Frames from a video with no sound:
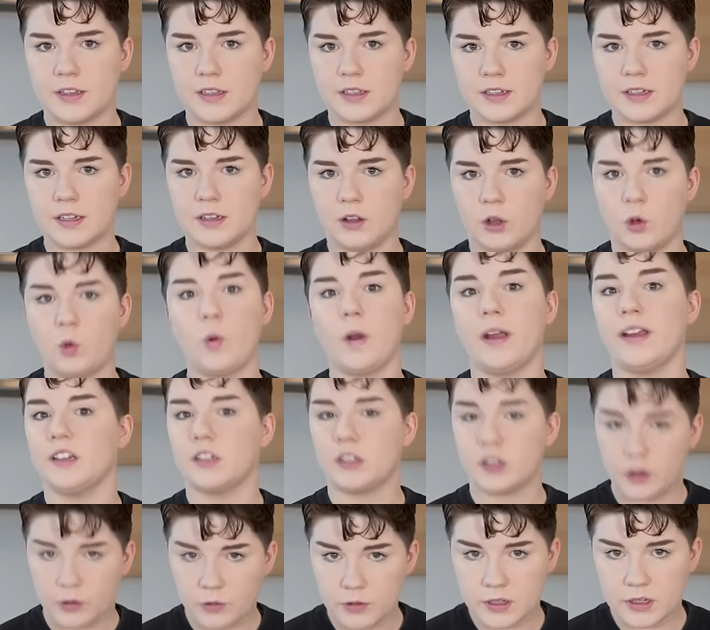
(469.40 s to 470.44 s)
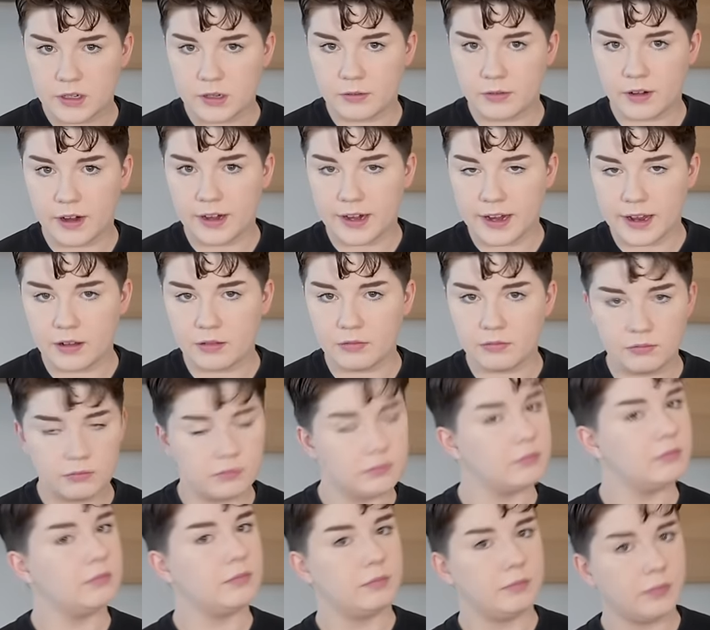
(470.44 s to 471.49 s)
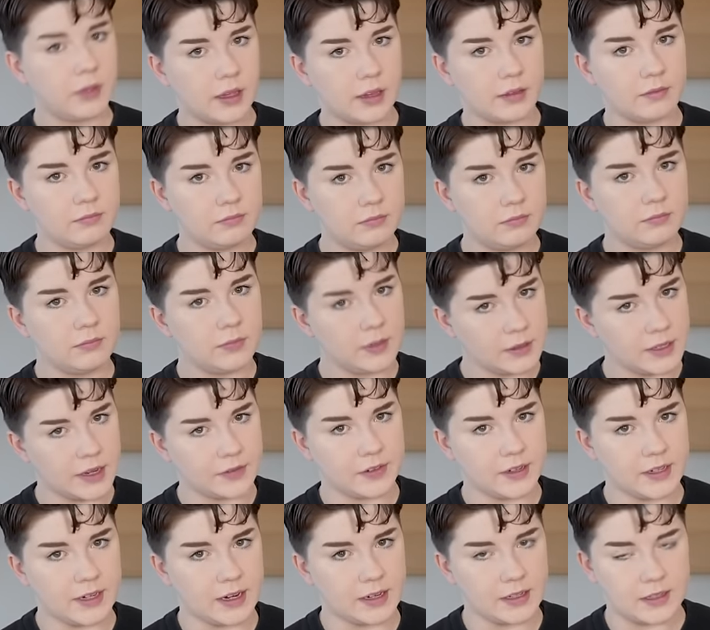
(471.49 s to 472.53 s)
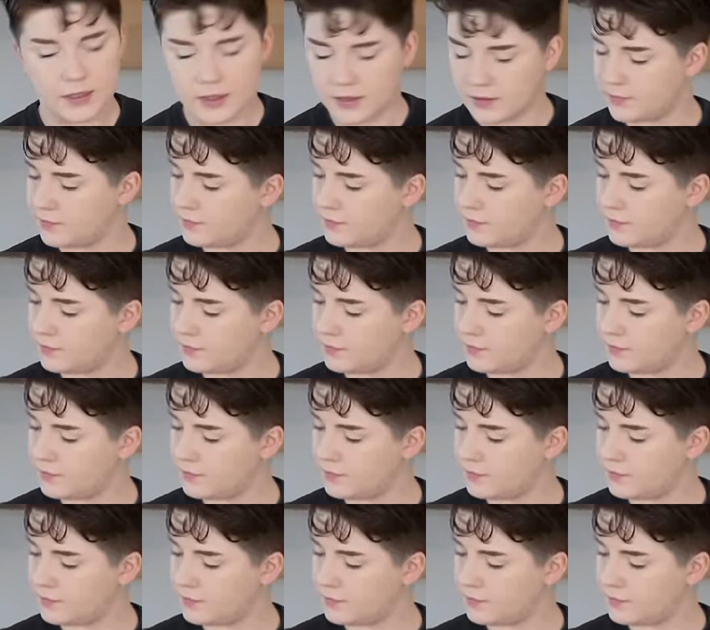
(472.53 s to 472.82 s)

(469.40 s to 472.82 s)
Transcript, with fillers: is still quite toasty right now, but let's have a taste.